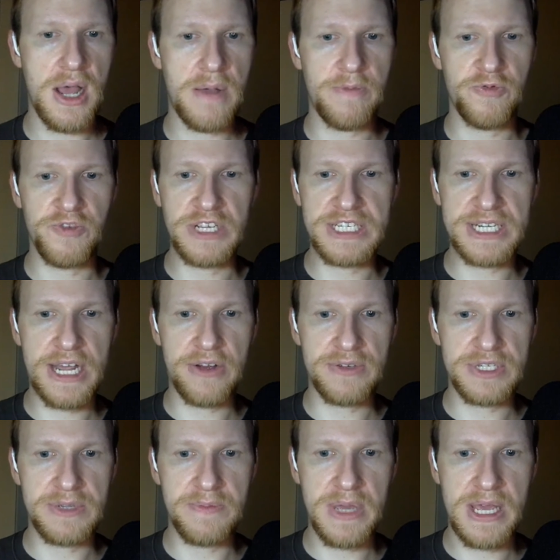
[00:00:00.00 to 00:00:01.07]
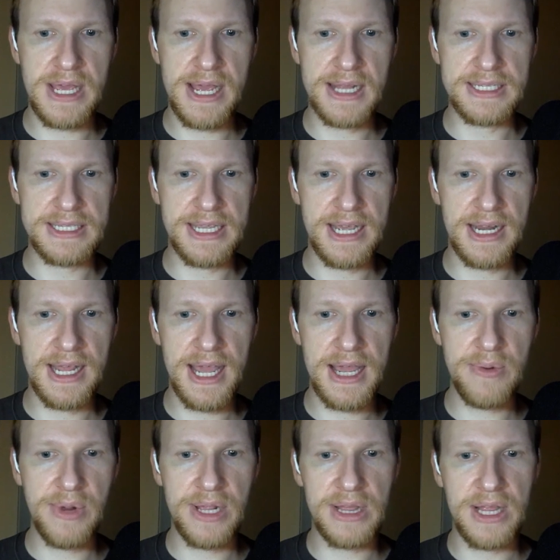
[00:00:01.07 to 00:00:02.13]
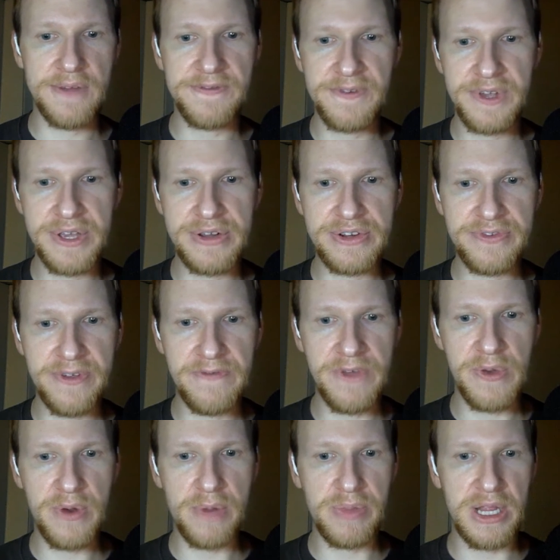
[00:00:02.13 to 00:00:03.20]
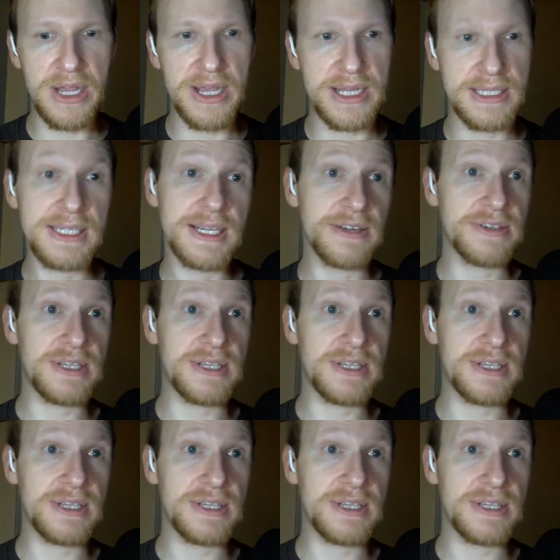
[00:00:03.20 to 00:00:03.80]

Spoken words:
reached out to me and said, hey, we'd love for you to review our plugins.